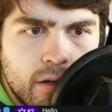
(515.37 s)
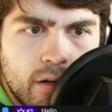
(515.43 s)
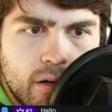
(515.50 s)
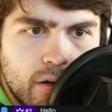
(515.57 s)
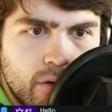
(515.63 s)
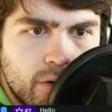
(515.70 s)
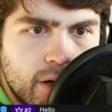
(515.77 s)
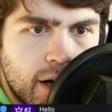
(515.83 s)

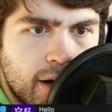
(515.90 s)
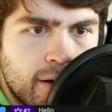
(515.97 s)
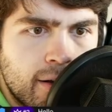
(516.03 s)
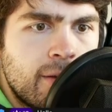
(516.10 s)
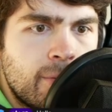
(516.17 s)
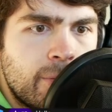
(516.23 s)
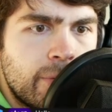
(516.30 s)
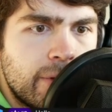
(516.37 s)
Okay.
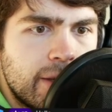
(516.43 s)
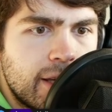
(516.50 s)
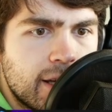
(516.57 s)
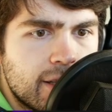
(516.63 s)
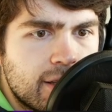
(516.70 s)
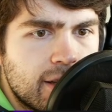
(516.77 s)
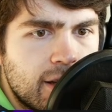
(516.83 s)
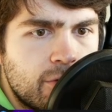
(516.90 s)
Yes,
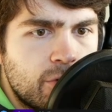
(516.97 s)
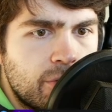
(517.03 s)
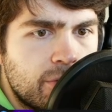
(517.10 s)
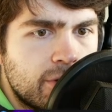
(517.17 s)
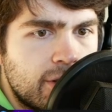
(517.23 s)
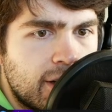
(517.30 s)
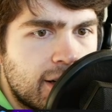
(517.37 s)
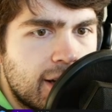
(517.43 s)
and we would
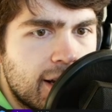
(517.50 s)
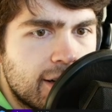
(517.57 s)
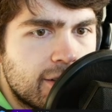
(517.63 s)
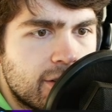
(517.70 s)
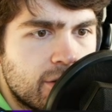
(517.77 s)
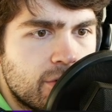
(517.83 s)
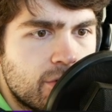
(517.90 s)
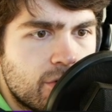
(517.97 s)
connect
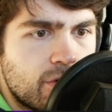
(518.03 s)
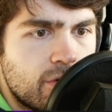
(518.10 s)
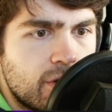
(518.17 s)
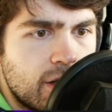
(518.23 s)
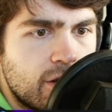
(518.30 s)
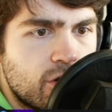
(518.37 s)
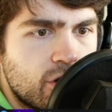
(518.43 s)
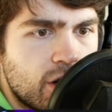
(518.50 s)
those to the
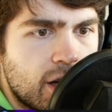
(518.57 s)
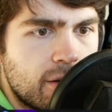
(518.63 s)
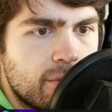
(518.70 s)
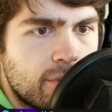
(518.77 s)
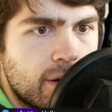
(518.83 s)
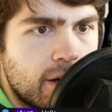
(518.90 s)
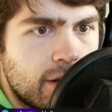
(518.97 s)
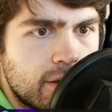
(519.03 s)

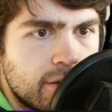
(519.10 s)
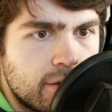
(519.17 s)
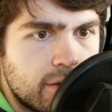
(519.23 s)
chatbot